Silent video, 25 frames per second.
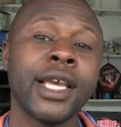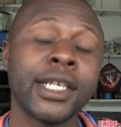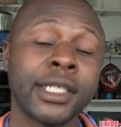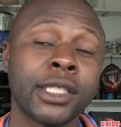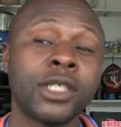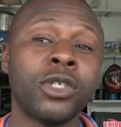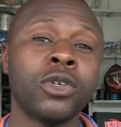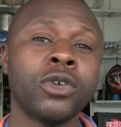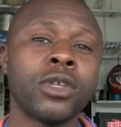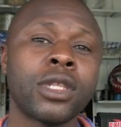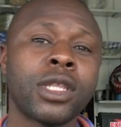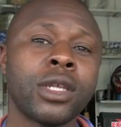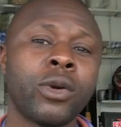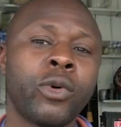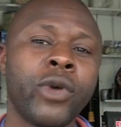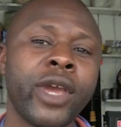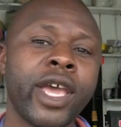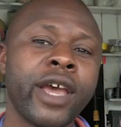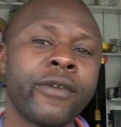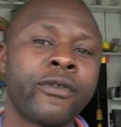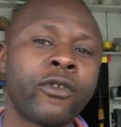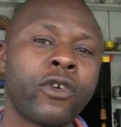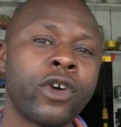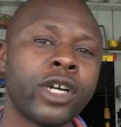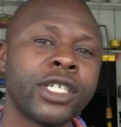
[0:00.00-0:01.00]
as youth
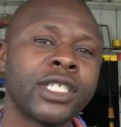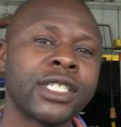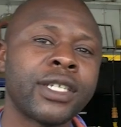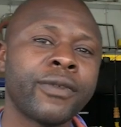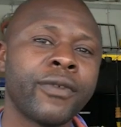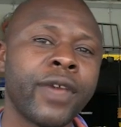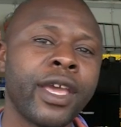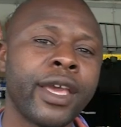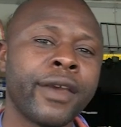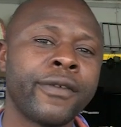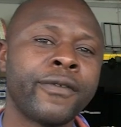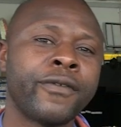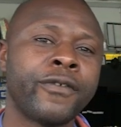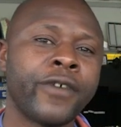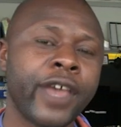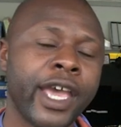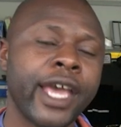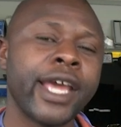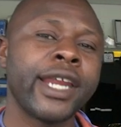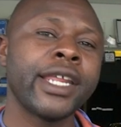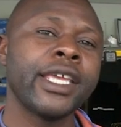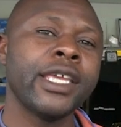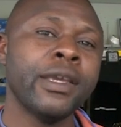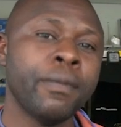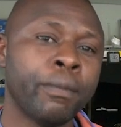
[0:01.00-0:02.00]
we have got a
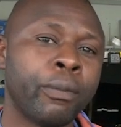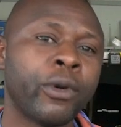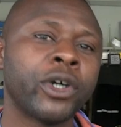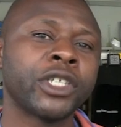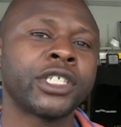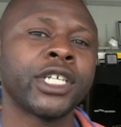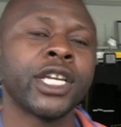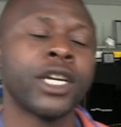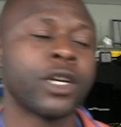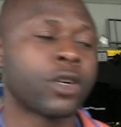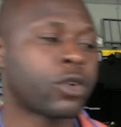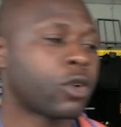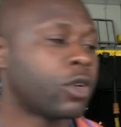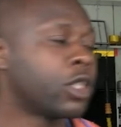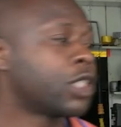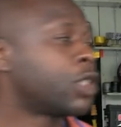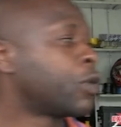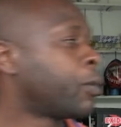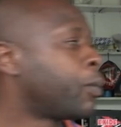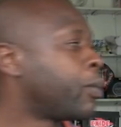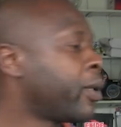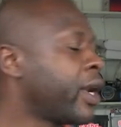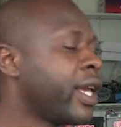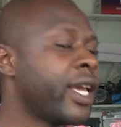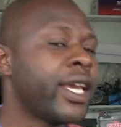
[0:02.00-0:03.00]
very important role
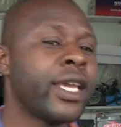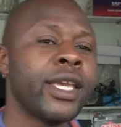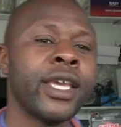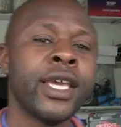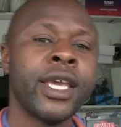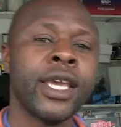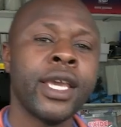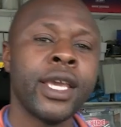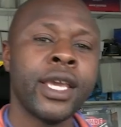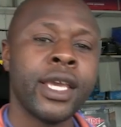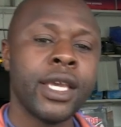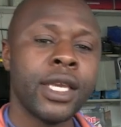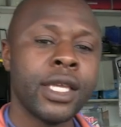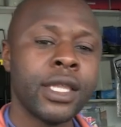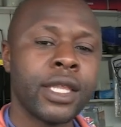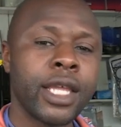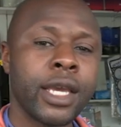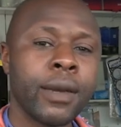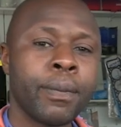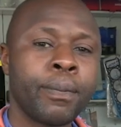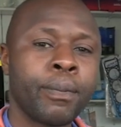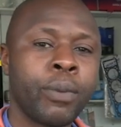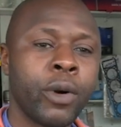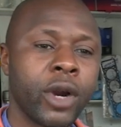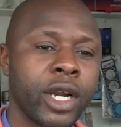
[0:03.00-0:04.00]
to play in
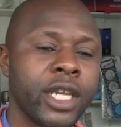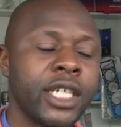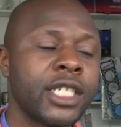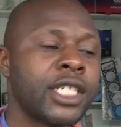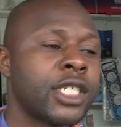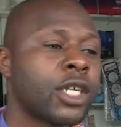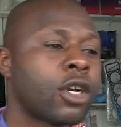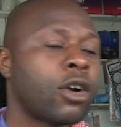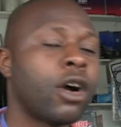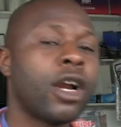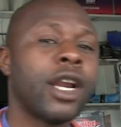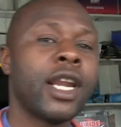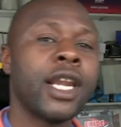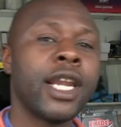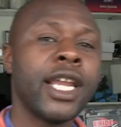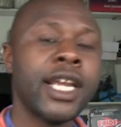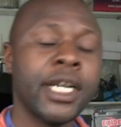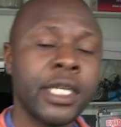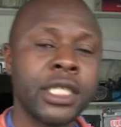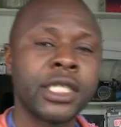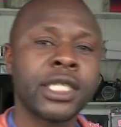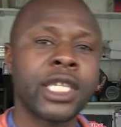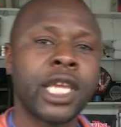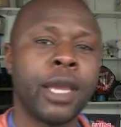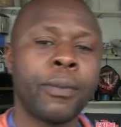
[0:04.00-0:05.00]
the political
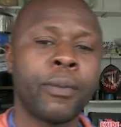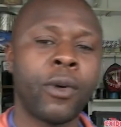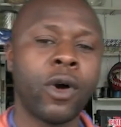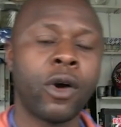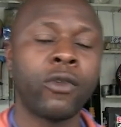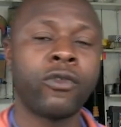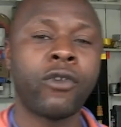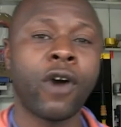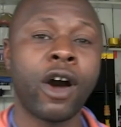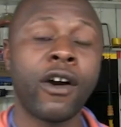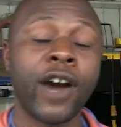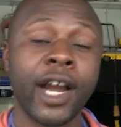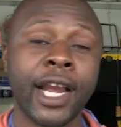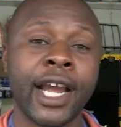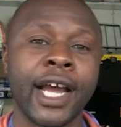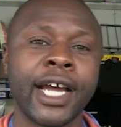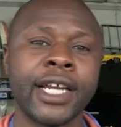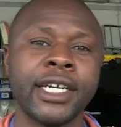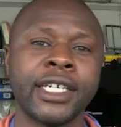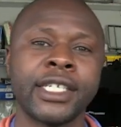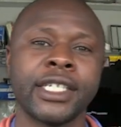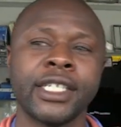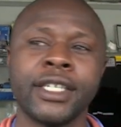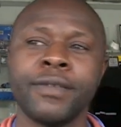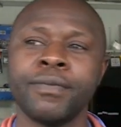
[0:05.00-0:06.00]
landscape of our
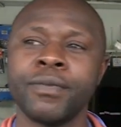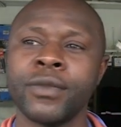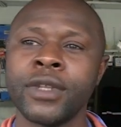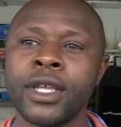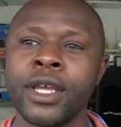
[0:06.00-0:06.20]
country.